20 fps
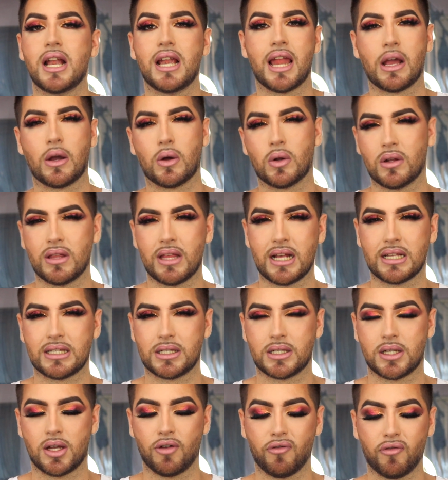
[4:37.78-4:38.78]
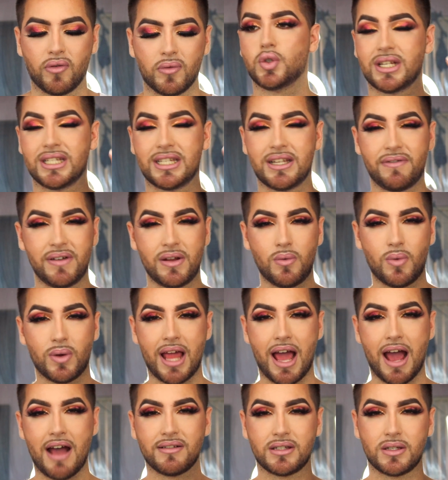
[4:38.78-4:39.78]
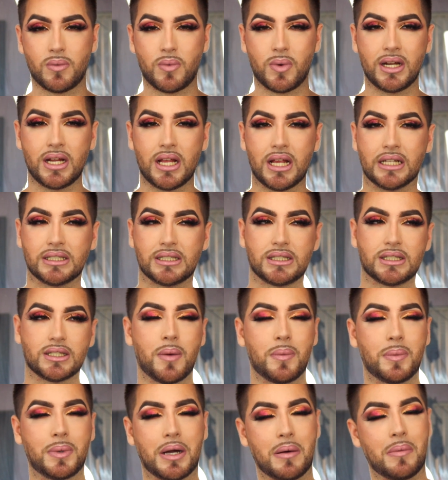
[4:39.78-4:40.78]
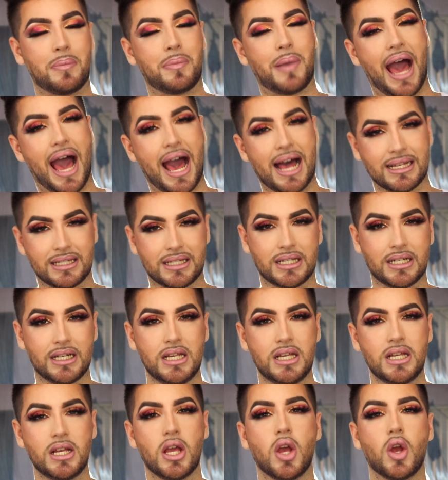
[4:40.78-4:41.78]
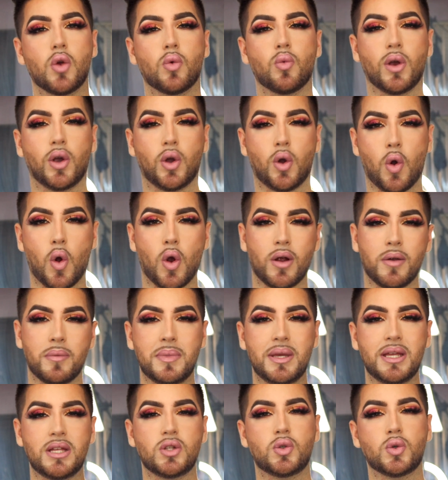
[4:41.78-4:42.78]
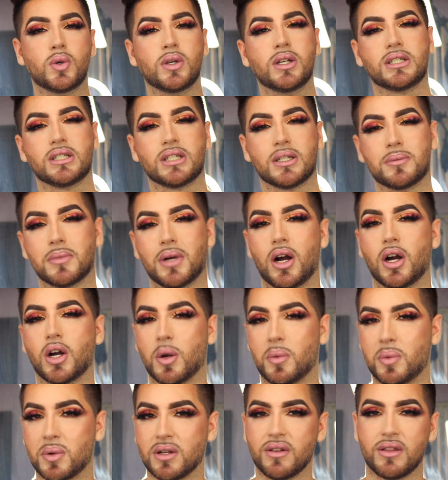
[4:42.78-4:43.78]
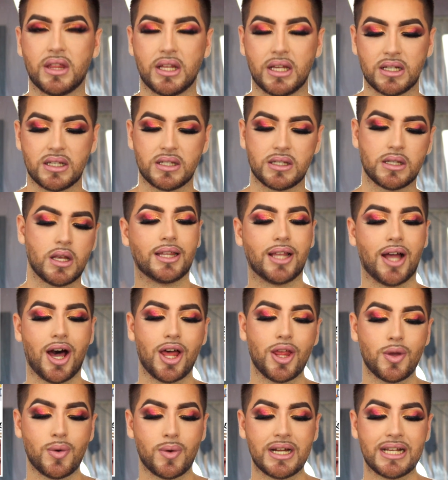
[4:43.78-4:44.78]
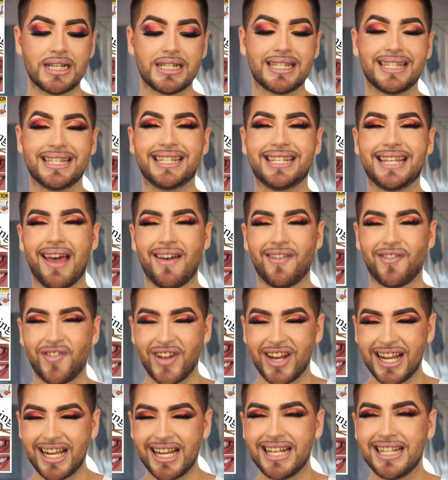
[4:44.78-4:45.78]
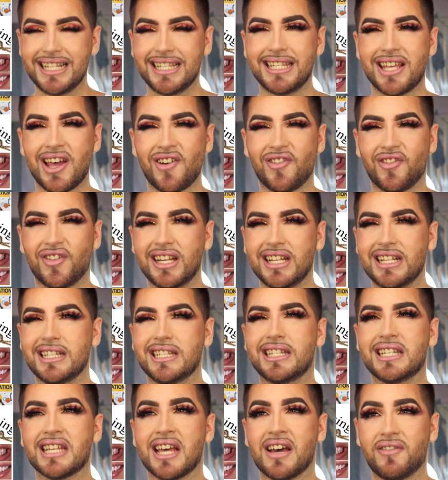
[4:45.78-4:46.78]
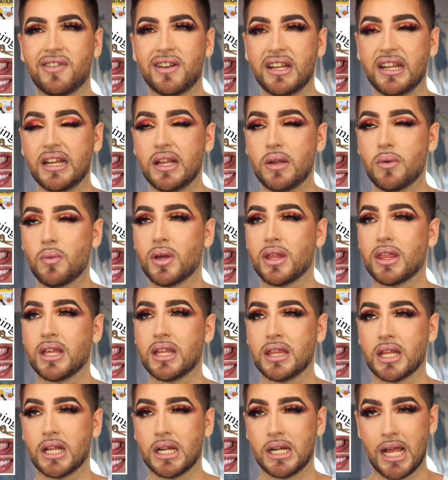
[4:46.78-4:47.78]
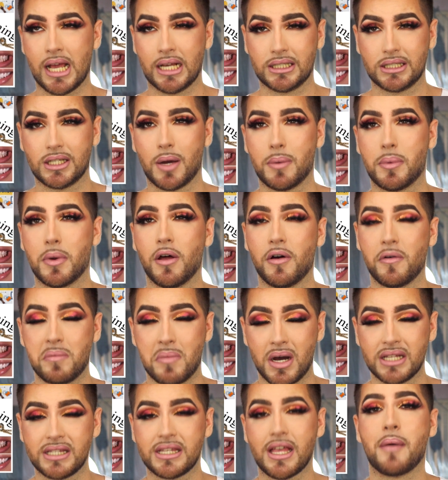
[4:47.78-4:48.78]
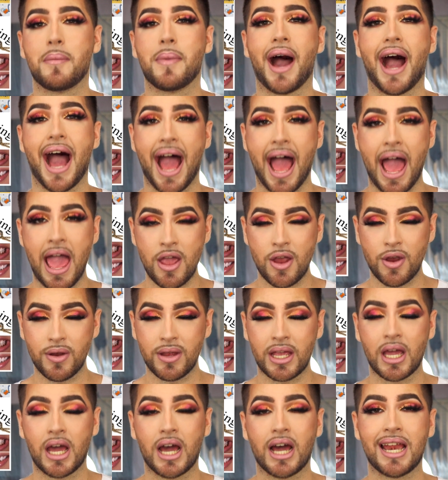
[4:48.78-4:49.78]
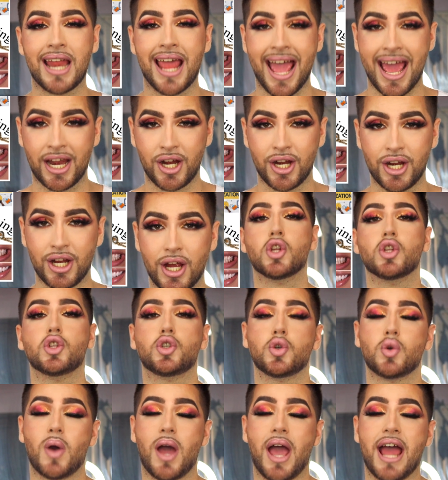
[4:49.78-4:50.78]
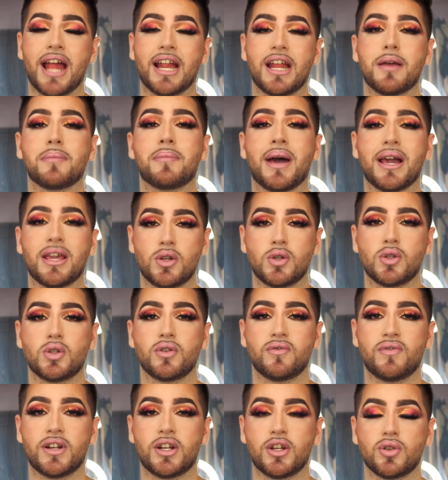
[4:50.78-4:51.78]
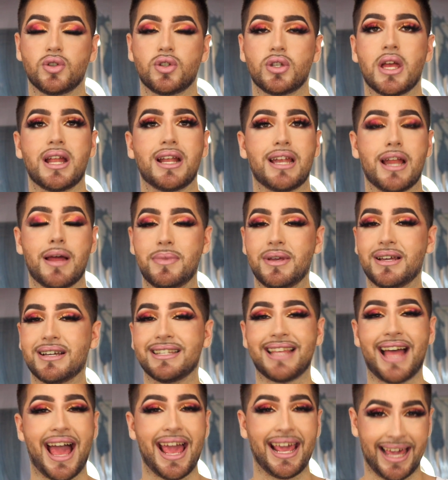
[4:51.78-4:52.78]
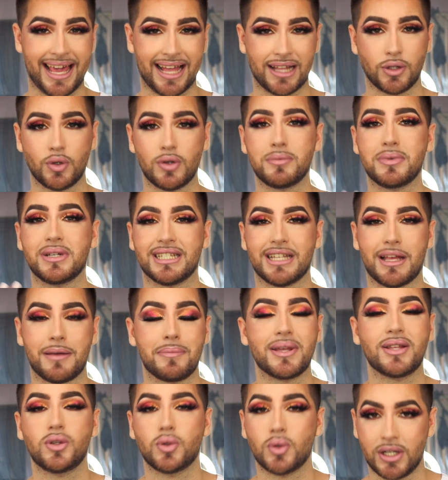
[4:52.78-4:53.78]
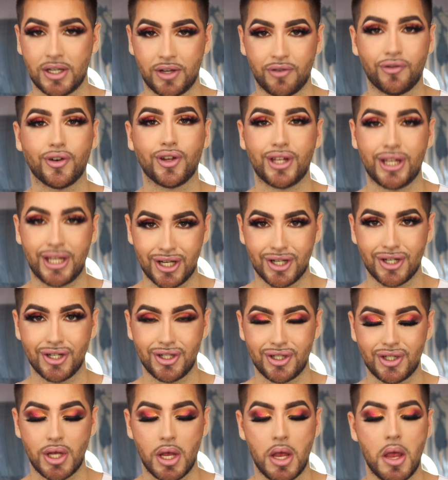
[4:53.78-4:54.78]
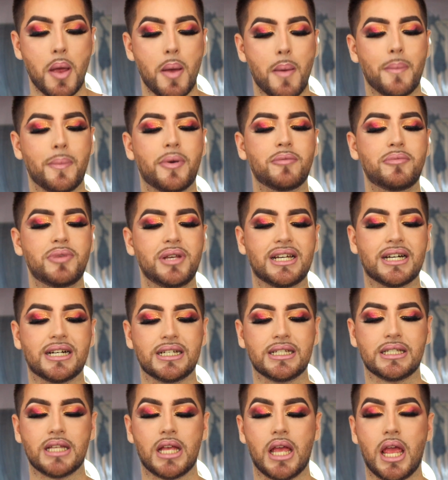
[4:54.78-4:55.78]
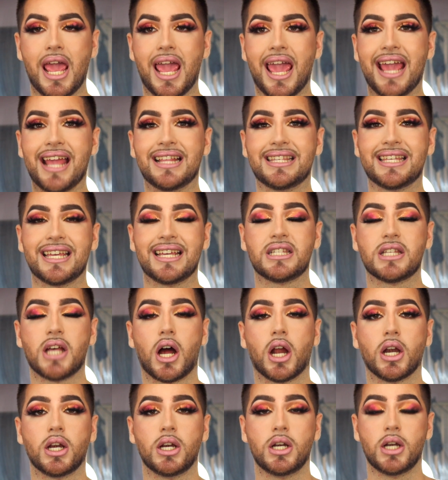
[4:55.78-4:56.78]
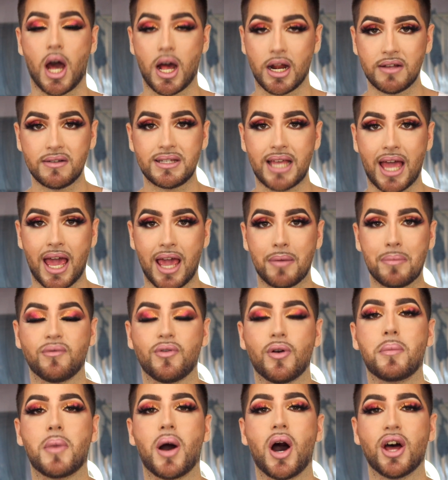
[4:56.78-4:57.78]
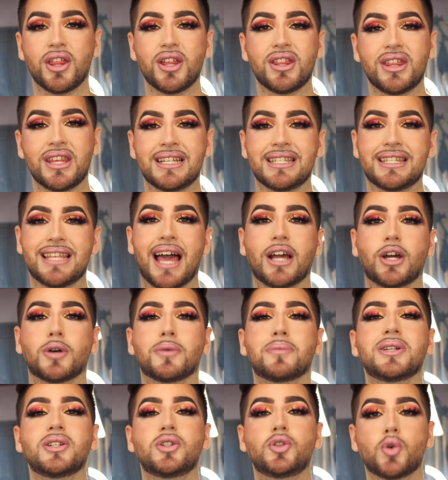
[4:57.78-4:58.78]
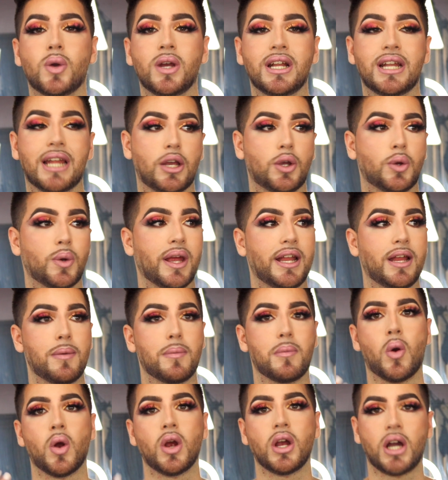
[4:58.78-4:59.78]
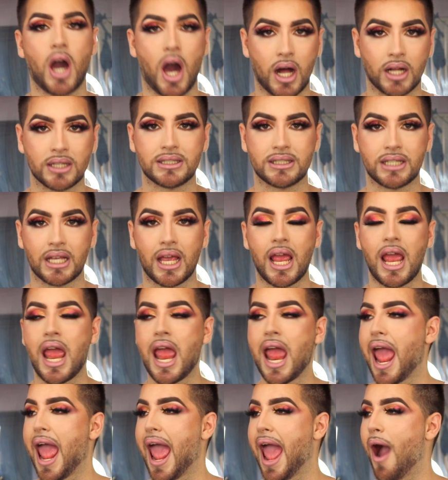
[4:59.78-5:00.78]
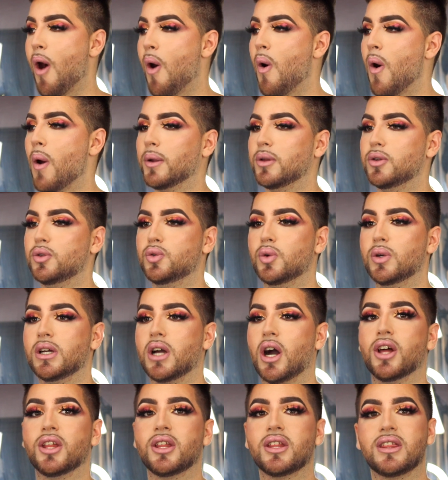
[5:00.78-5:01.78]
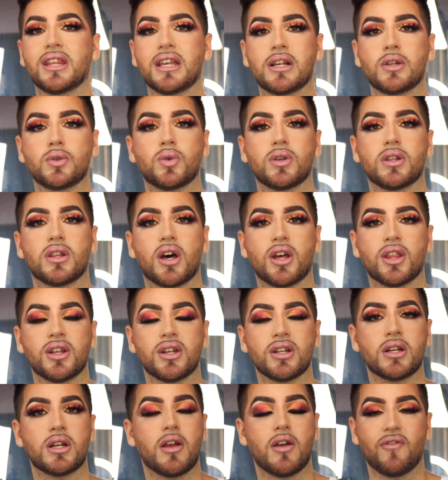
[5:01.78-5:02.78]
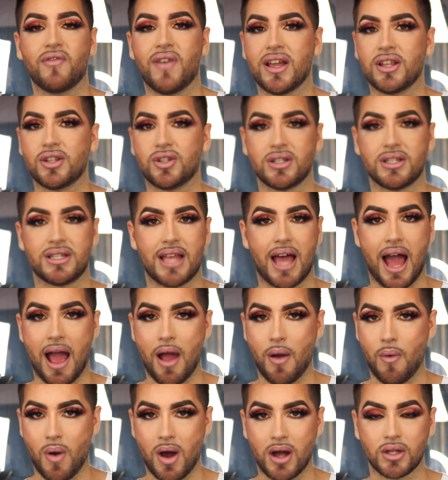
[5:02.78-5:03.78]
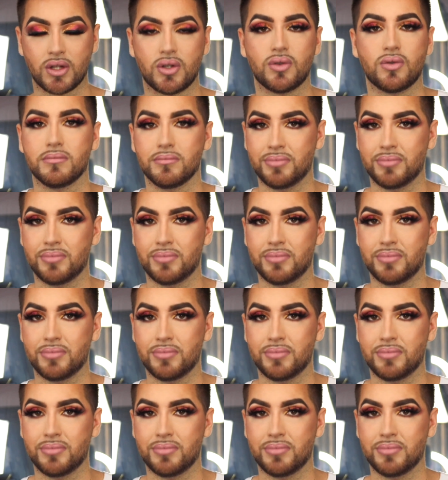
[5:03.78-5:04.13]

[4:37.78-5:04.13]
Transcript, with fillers: like all of that stuff. So I definitely want to have someone in some capacity record me doing some a couple of things. The other one is definitely, definitely, definitely within the next couple of months, I'm hiring an editor to edit my YouTube videos. Not because I can do it, because I've been doing it for years, but because it takes a lot of time from other things that I could be doing, like creating more content or doing other things with other ventures that I want to